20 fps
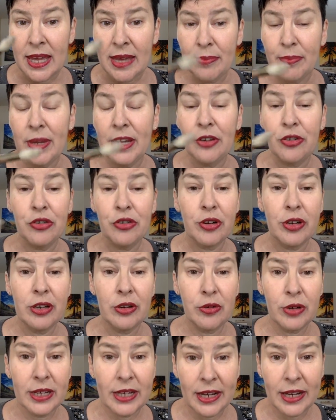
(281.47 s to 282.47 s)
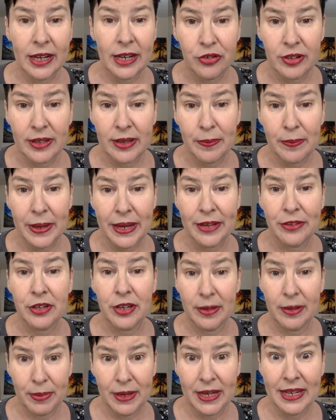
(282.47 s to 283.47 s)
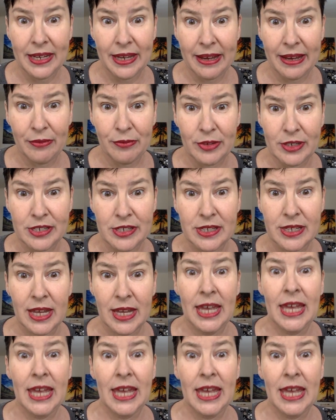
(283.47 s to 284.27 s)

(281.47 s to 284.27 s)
make sure you occasionally paint on a big canvas.